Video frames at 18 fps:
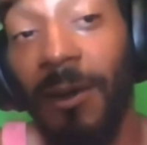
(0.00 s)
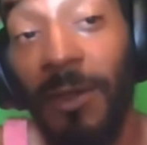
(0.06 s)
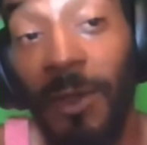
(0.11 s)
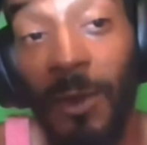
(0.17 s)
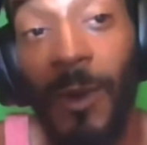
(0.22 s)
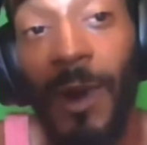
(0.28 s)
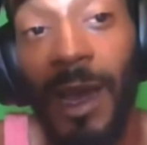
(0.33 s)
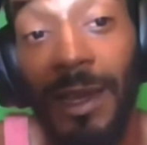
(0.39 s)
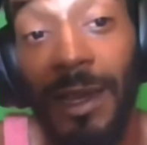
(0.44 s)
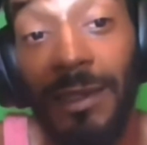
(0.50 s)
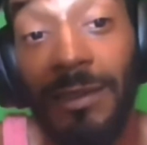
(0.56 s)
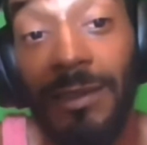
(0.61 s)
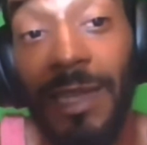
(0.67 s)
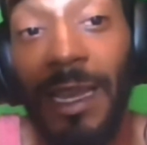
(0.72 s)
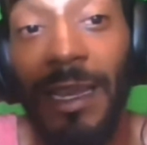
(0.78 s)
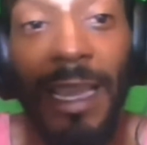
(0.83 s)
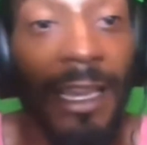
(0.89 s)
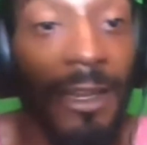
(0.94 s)

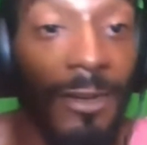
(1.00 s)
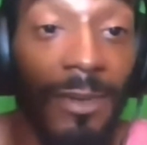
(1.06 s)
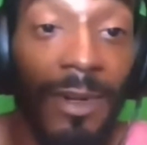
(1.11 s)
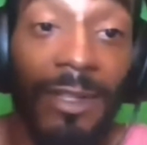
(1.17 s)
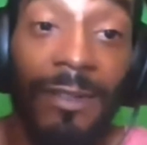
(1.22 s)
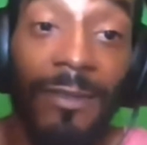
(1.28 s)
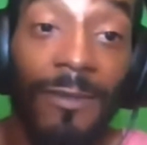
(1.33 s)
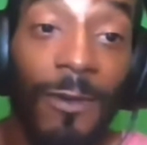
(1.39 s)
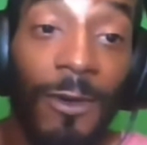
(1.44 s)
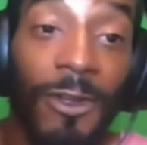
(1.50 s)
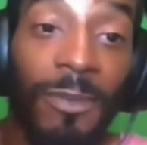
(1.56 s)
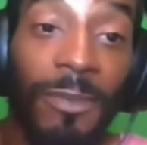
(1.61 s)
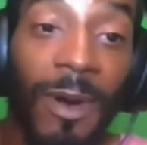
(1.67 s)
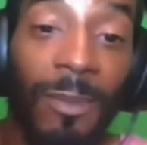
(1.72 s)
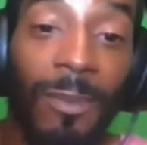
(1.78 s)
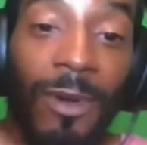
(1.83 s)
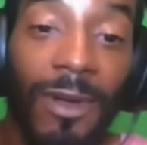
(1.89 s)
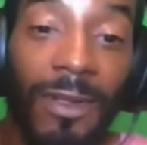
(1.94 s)
Otherwise, I can't do nothing for
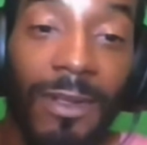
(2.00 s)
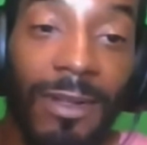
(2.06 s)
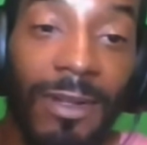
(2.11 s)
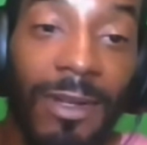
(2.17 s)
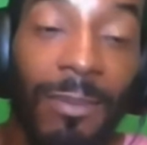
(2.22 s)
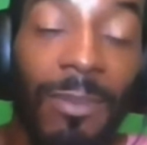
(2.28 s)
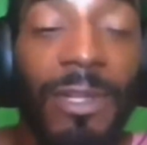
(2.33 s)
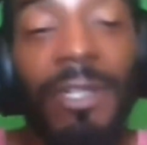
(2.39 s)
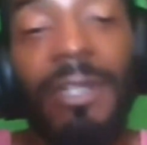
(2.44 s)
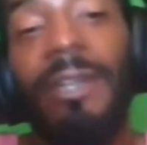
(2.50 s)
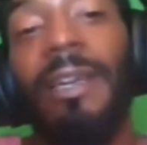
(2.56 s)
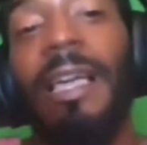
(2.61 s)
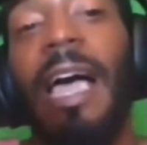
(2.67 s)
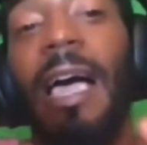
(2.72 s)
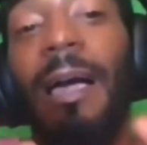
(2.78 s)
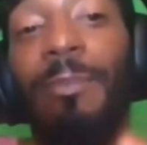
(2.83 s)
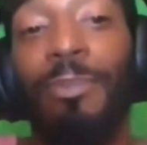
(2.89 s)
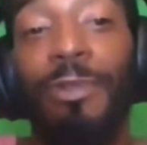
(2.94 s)
you, my brother. But
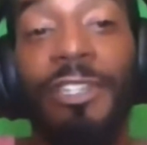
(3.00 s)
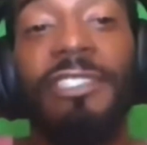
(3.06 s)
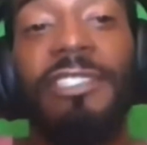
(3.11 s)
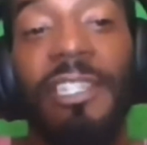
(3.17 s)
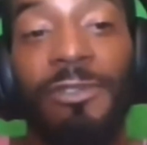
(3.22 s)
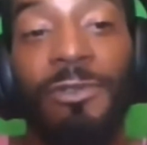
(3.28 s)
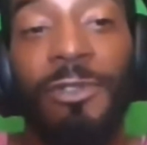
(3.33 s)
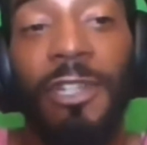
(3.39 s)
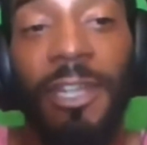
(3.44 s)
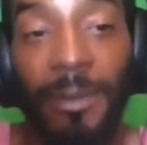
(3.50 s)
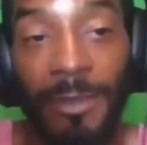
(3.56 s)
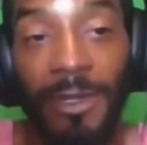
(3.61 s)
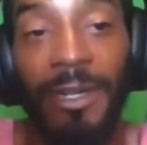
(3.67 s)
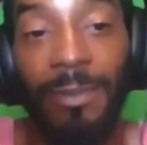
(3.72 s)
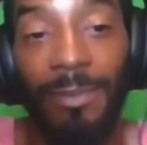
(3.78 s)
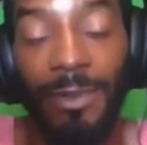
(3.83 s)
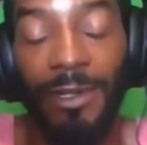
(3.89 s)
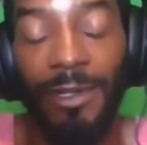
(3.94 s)
look, I appreciate you
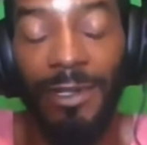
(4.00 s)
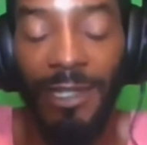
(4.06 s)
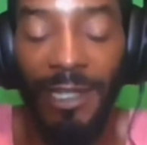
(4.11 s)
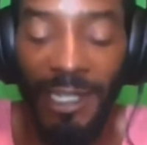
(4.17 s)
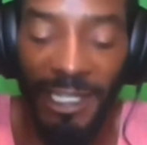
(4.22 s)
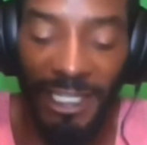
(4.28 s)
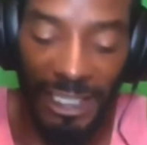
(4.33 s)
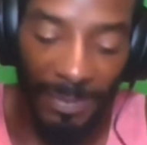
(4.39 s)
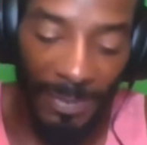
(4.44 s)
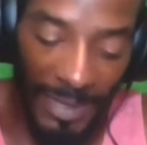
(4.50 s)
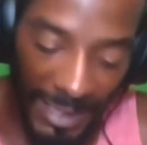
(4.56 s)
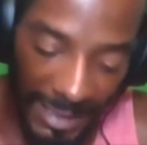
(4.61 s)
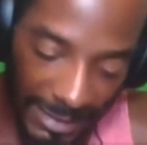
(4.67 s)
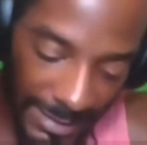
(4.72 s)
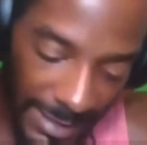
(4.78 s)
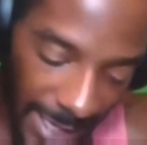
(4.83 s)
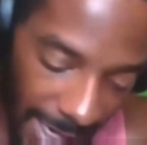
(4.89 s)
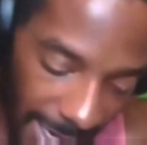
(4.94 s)
coming up here,
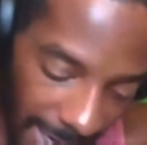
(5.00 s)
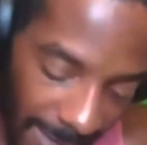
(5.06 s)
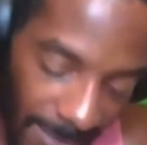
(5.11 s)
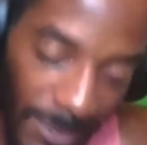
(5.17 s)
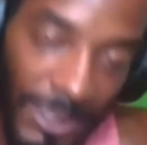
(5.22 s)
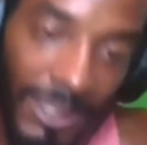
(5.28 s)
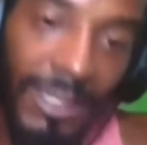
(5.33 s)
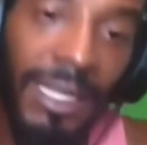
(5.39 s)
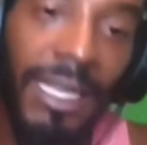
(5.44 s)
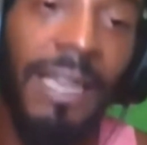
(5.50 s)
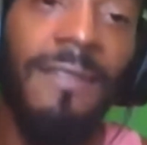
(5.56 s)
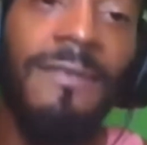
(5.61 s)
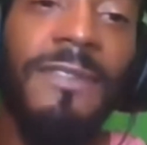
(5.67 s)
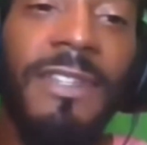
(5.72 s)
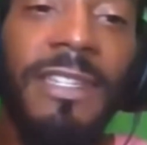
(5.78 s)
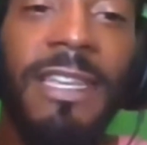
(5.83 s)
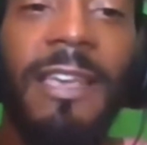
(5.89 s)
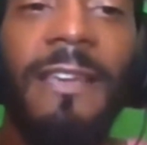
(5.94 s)
spending time with the
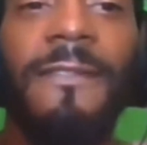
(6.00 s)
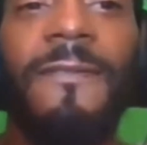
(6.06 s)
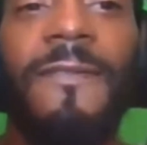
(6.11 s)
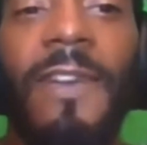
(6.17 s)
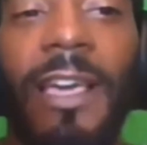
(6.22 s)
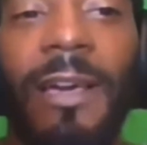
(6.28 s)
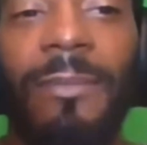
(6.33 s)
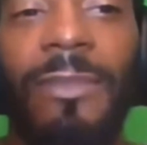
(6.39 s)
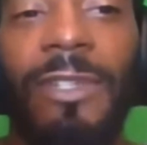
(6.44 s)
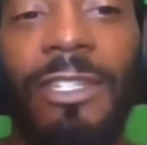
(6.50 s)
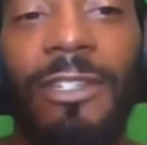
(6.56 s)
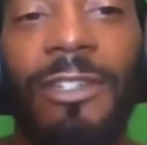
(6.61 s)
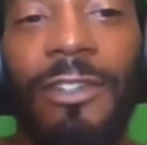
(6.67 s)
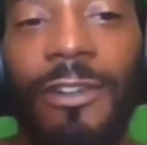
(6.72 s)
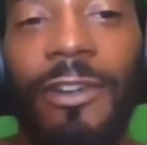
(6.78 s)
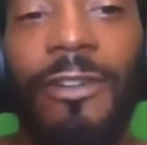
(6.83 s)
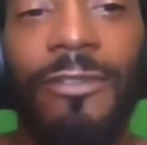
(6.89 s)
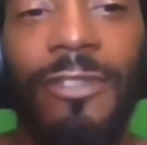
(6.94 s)
FDA
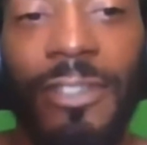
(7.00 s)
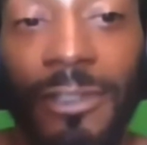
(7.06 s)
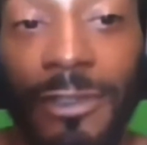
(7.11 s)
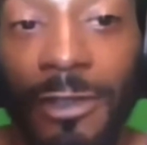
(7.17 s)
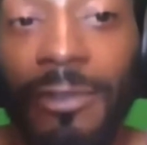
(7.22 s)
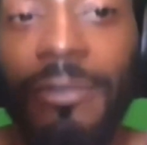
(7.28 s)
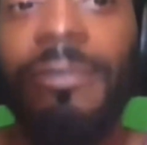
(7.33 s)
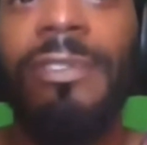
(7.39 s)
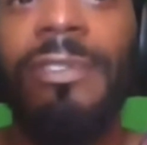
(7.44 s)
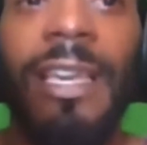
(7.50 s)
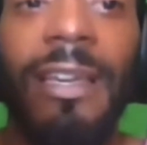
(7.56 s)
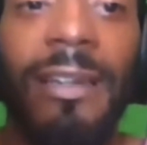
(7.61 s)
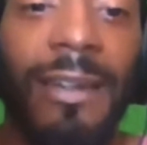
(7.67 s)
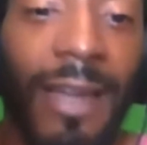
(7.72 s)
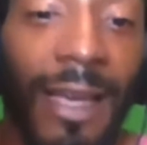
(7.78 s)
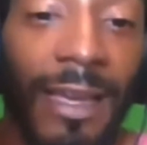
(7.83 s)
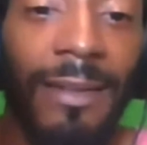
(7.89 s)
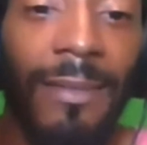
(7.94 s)
family here on this
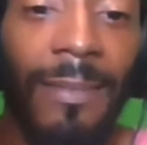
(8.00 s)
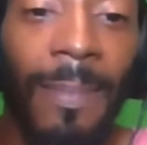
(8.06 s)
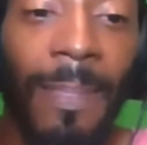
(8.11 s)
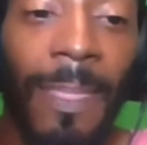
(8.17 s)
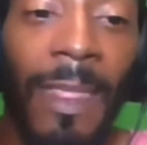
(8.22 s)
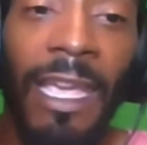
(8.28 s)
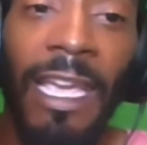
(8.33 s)
Tuesday night.